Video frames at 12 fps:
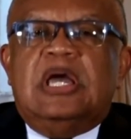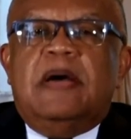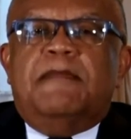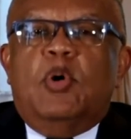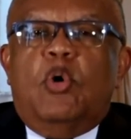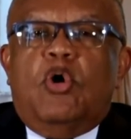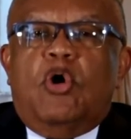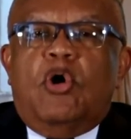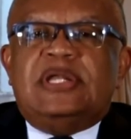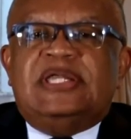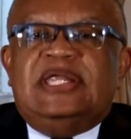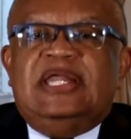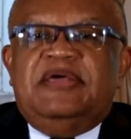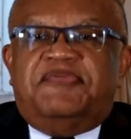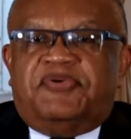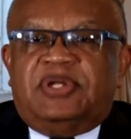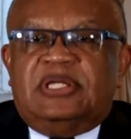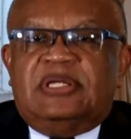more on
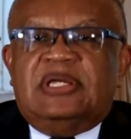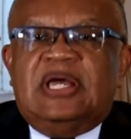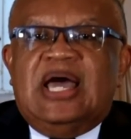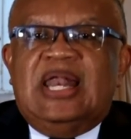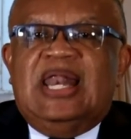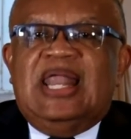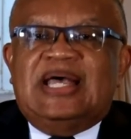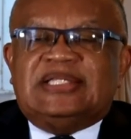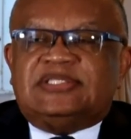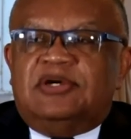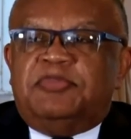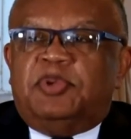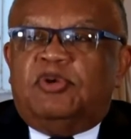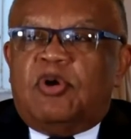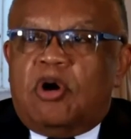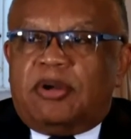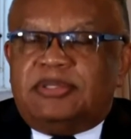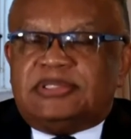delivery, and less on
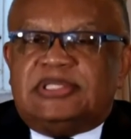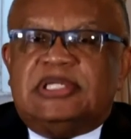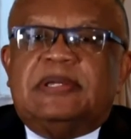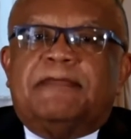bureaucracy.